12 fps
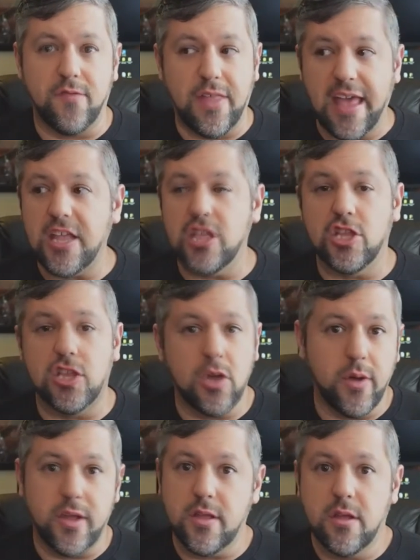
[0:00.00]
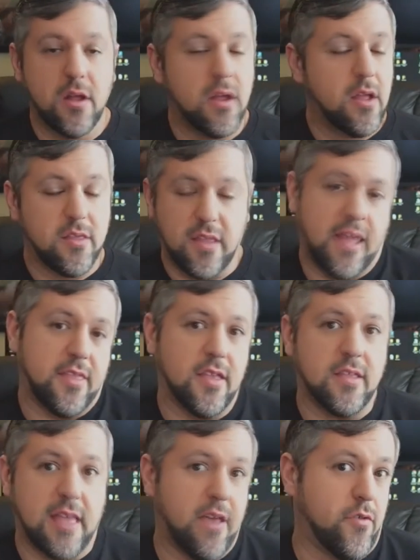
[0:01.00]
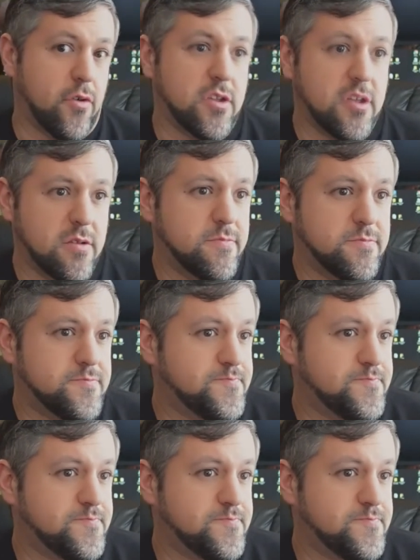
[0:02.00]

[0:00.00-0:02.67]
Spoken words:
If they can do it, then I think they've earned it.